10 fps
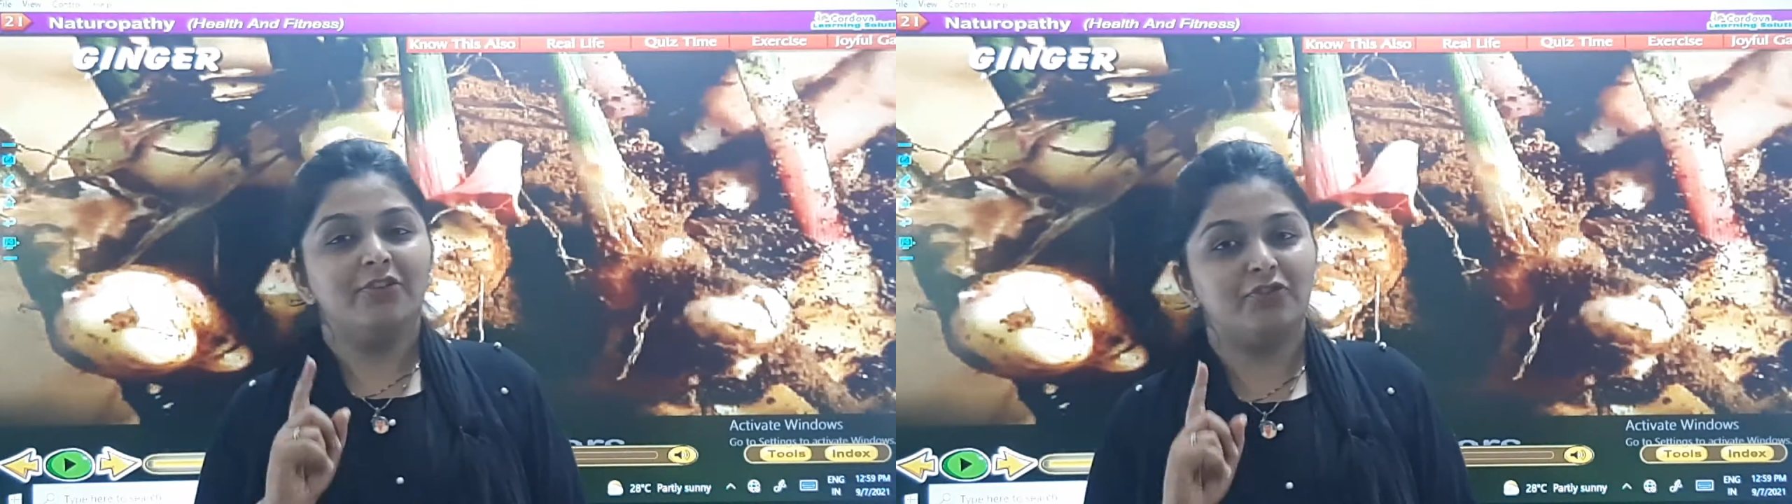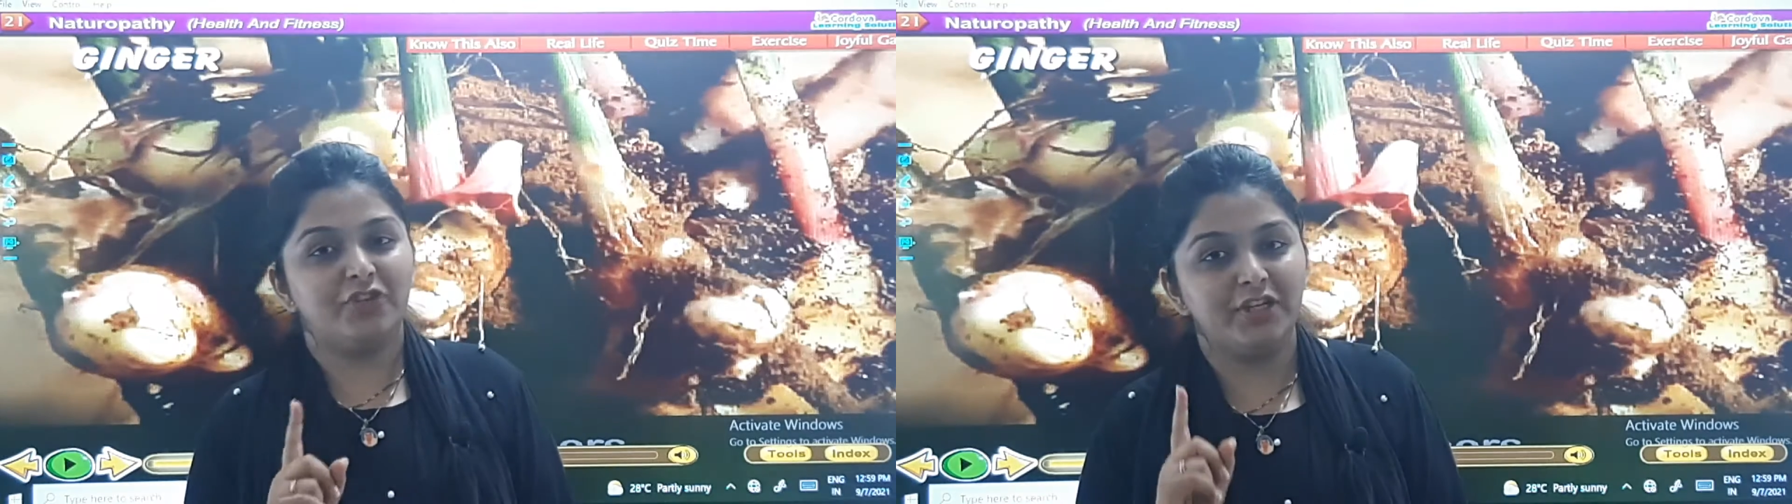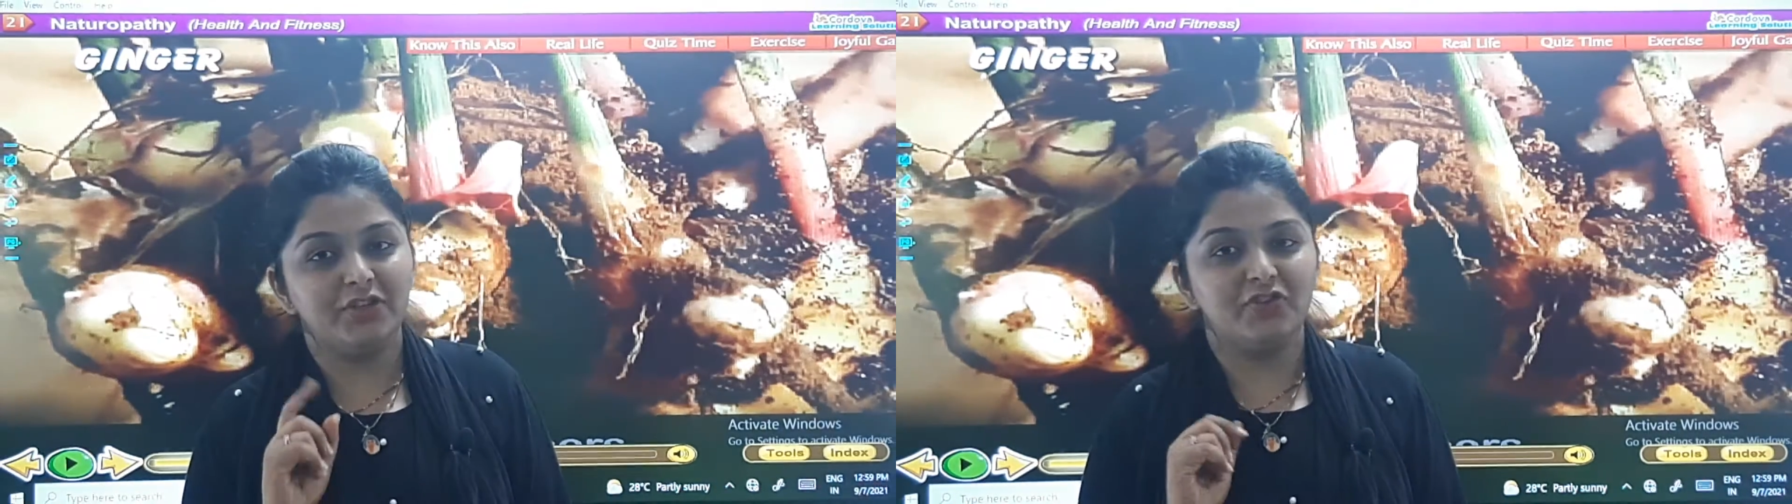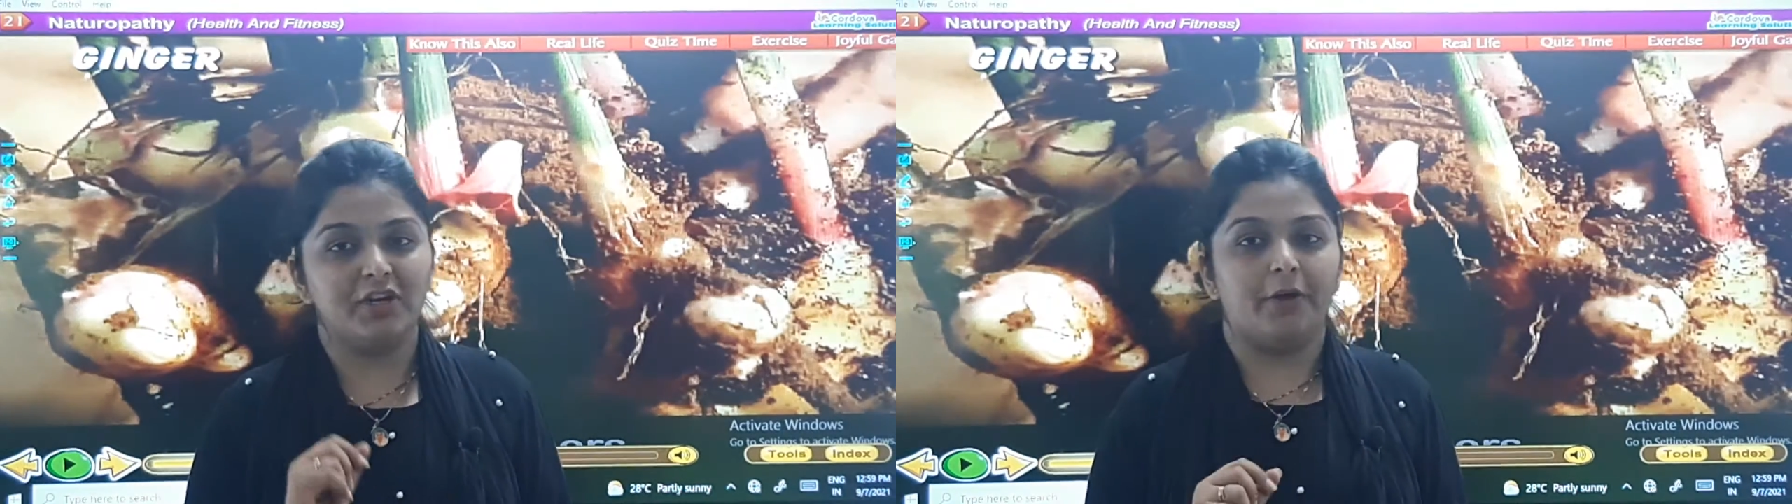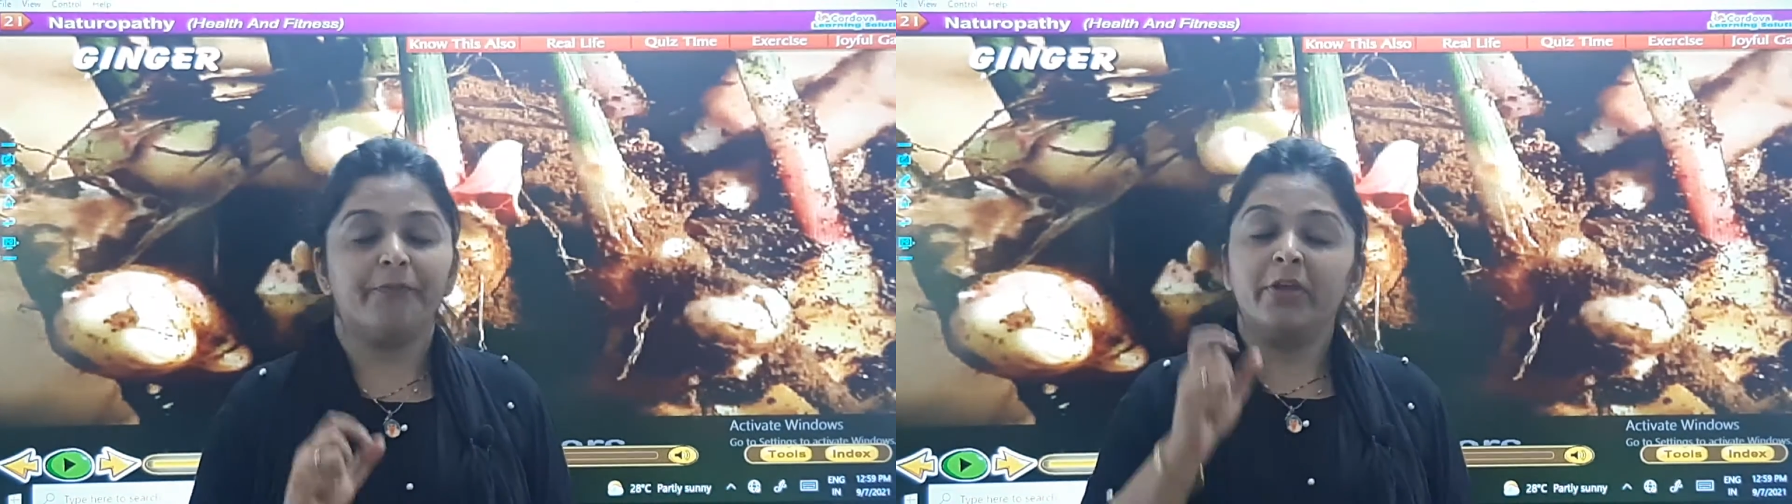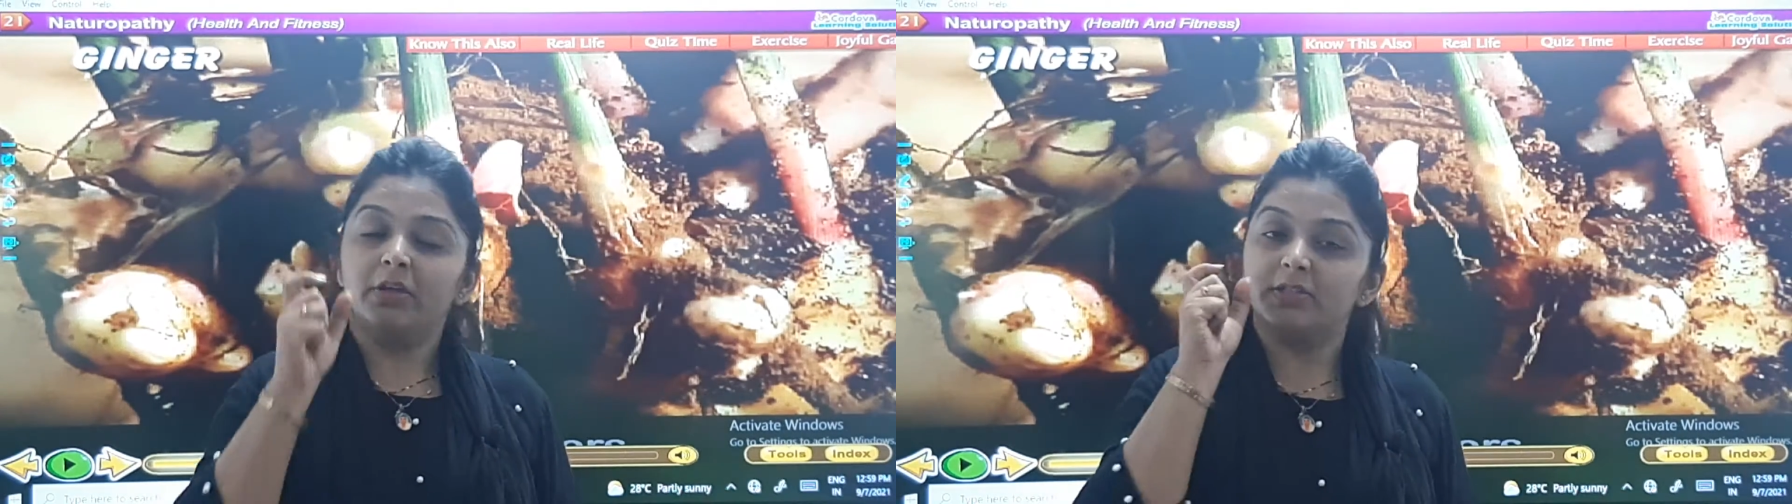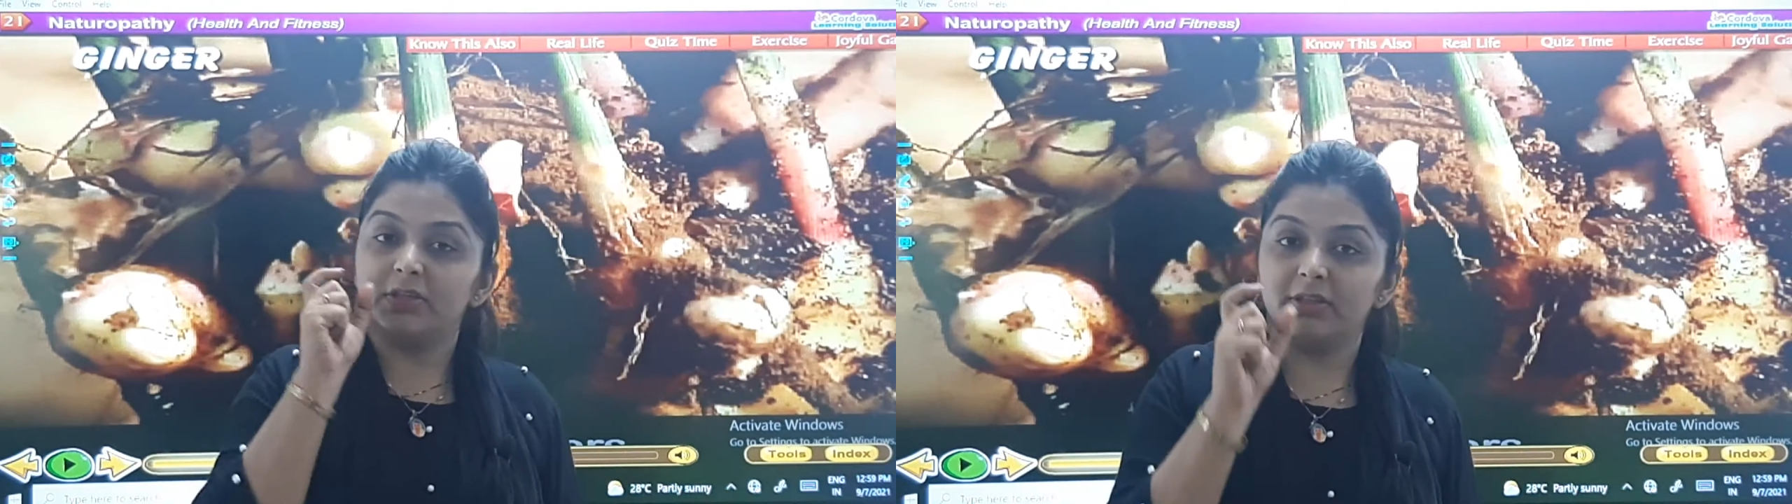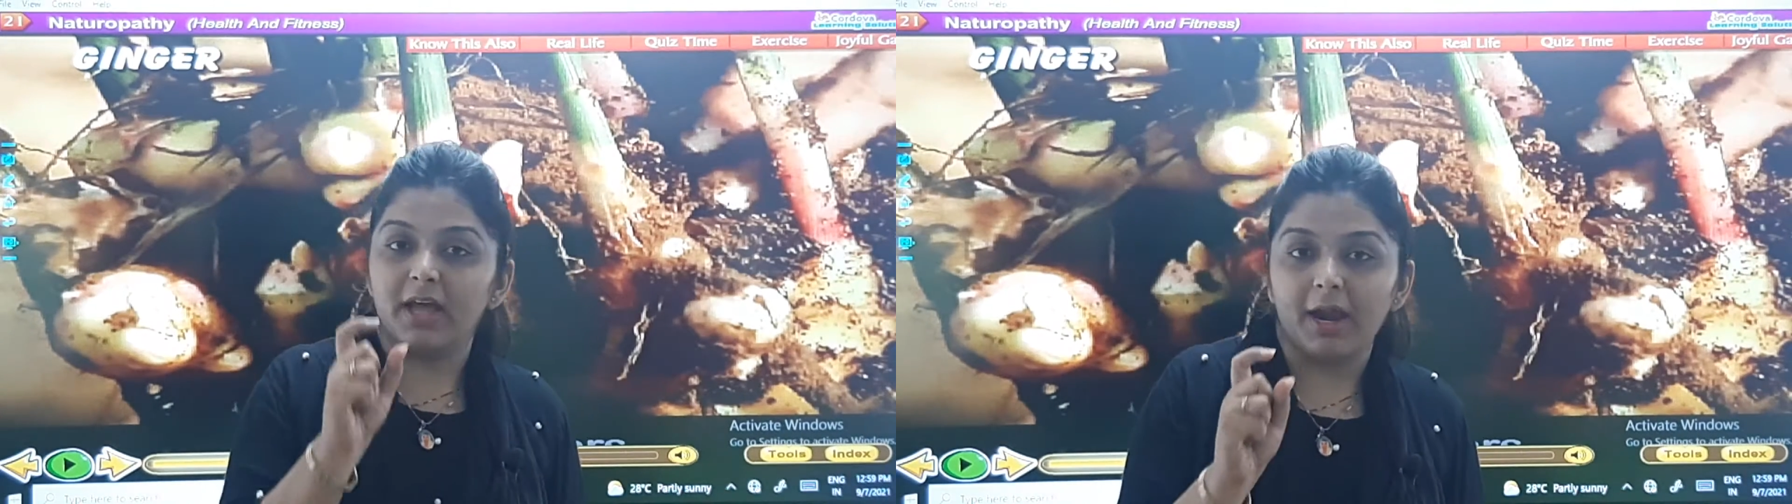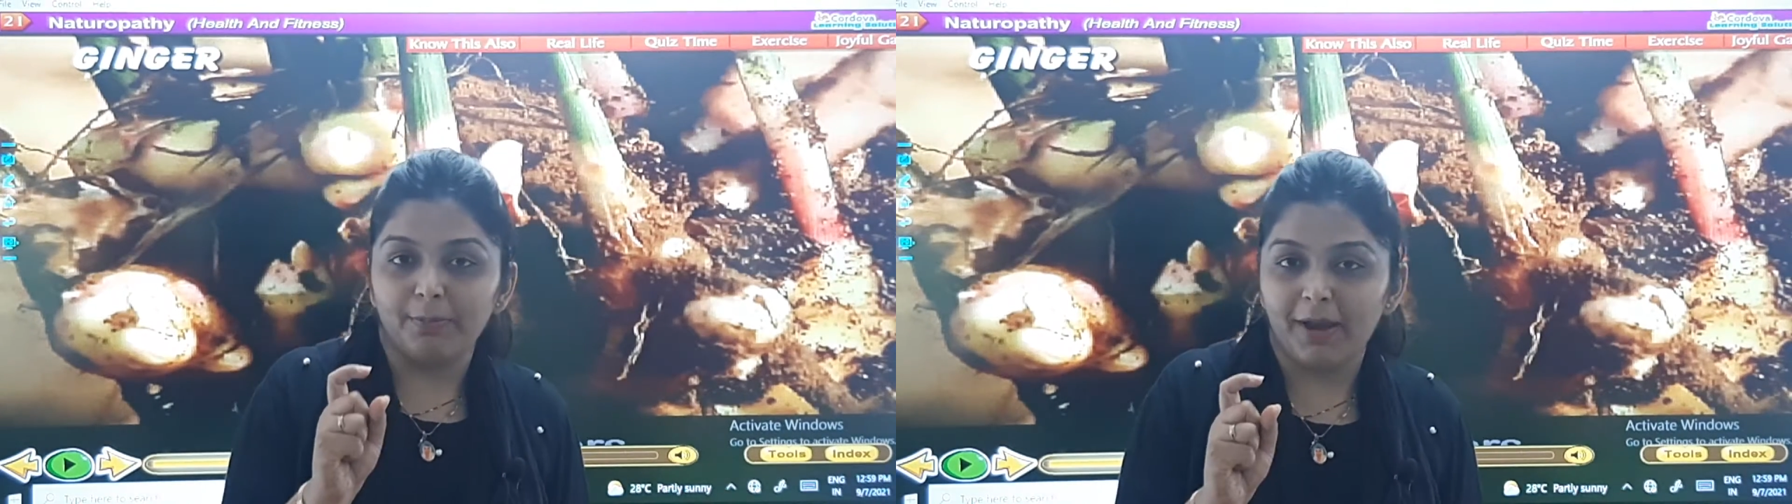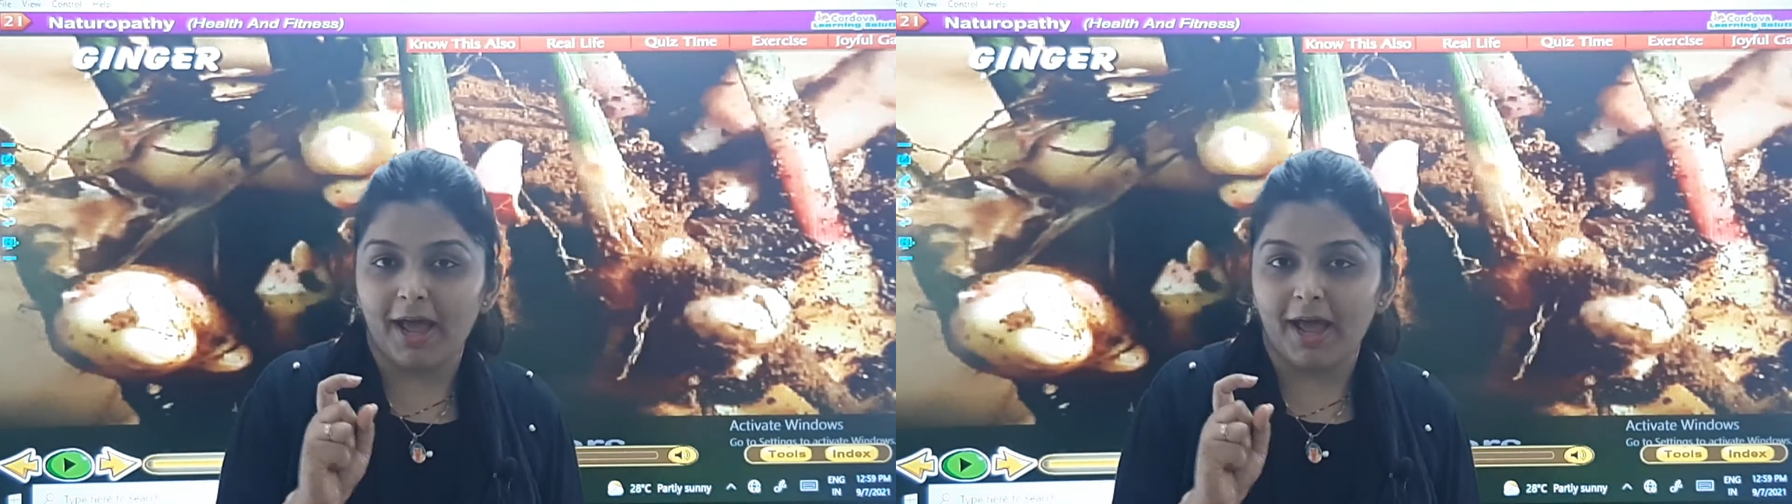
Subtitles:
Ginger. So in that